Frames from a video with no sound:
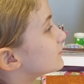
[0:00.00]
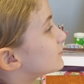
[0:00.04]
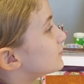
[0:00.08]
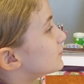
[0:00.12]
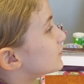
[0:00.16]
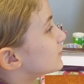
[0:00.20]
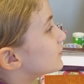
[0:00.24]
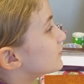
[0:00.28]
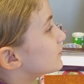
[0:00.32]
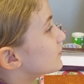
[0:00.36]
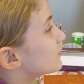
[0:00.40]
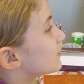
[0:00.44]

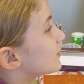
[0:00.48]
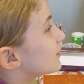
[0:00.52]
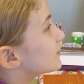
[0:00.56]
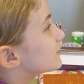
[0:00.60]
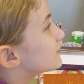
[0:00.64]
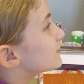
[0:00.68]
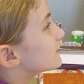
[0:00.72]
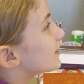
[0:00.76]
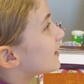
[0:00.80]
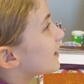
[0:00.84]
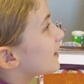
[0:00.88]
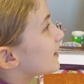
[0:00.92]
Do unto
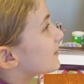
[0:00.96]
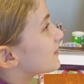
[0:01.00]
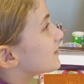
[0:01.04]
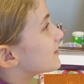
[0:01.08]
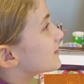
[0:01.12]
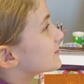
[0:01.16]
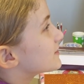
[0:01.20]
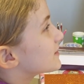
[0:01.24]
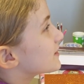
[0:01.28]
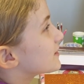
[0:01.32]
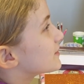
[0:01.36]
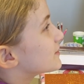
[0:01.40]
others
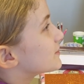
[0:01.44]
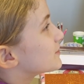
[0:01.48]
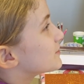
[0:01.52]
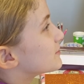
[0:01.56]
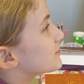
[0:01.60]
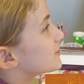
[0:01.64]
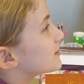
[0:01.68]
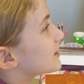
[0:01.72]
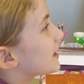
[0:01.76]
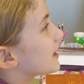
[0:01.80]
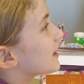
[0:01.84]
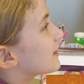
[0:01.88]
as you
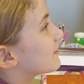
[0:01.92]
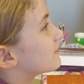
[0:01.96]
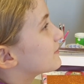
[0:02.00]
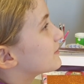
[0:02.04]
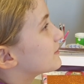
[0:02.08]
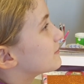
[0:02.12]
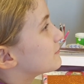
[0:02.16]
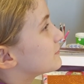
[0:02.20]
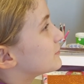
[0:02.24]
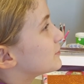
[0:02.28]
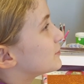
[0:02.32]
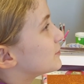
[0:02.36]
would have
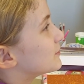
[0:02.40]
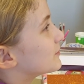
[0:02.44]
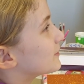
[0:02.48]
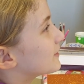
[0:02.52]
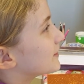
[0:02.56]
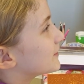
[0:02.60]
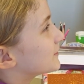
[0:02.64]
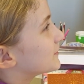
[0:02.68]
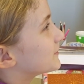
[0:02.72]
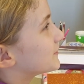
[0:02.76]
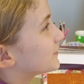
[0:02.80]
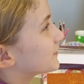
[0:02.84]
them do
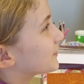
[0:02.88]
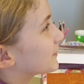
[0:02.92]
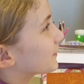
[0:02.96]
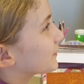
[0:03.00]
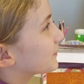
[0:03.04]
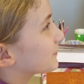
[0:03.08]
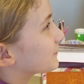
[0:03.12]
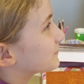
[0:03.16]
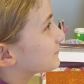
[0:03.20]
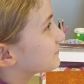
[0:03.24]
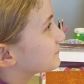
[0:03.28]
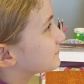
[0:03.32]
unto you.